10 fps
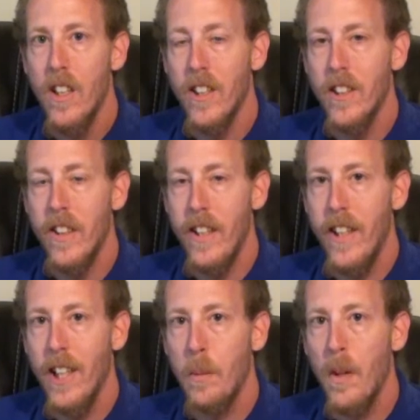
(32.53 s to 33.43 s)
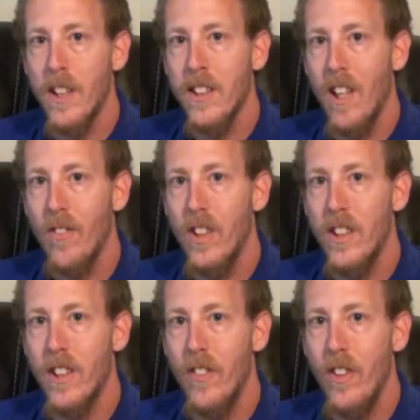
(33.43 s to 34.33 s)
This is EA's press
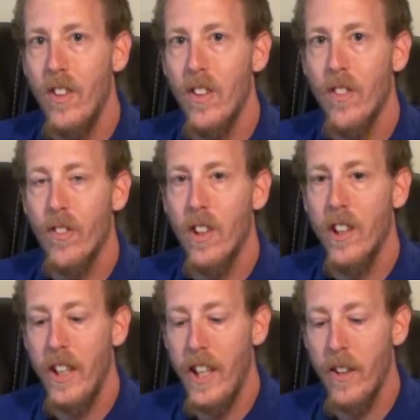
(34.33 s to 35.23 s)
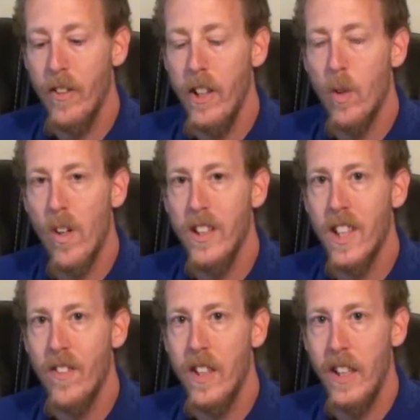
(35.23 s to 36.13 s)
conference review for E3
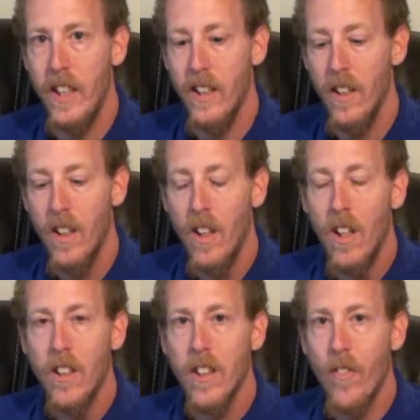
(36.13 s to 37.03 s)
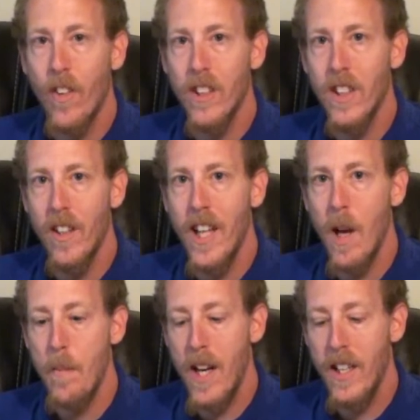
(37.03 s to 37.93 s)
2017. So first up they
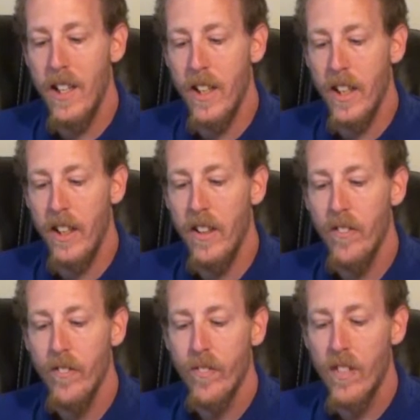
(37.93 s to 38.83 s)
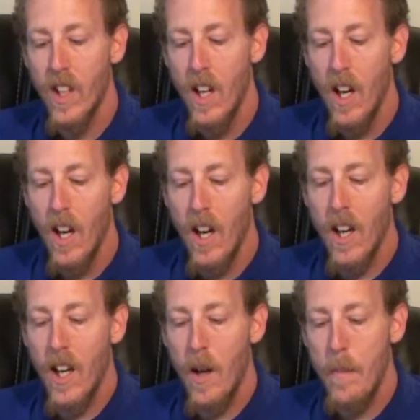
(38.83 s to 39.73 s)
have Madden 18.
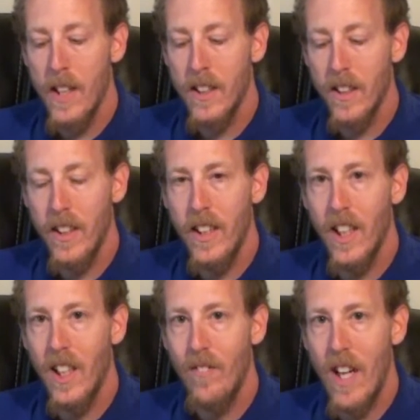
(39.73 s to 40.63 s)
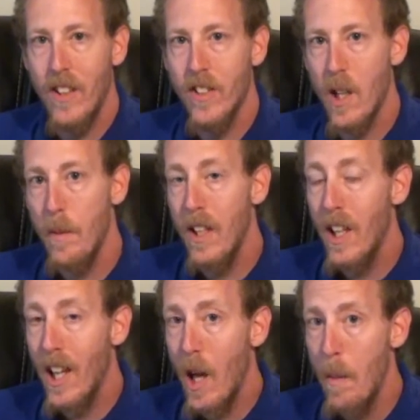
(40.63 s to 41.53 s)
Basically Madden's going to be
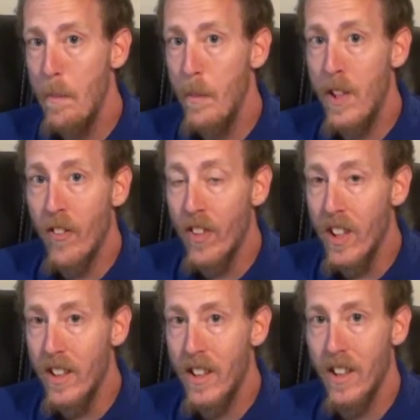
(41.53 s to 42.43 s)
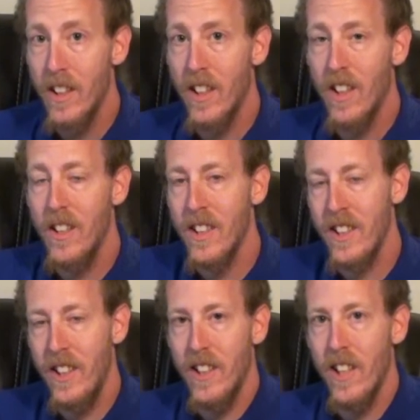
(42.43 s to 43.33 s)
a lot different this
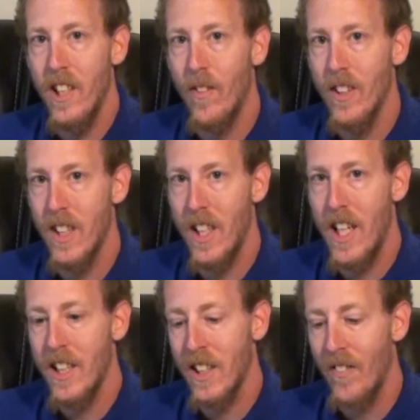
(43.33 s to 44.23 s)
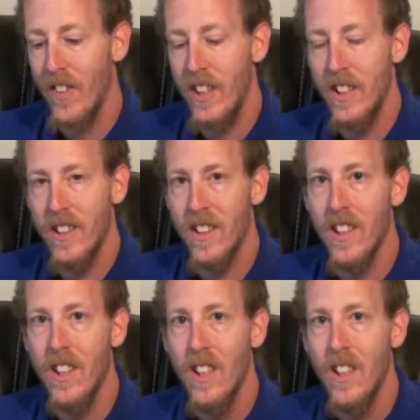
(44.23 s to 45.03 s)
year than it was in the last couple years.